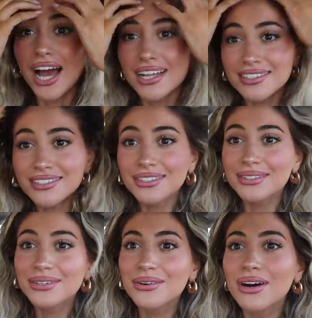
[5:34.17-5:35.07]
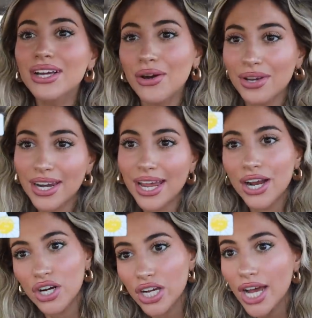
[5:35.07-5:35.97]
had to go get a
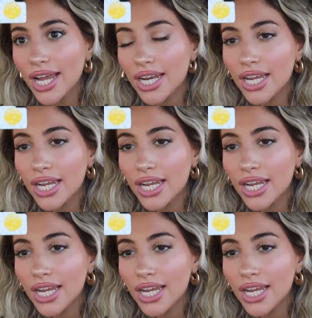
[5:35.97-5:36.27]
haircut,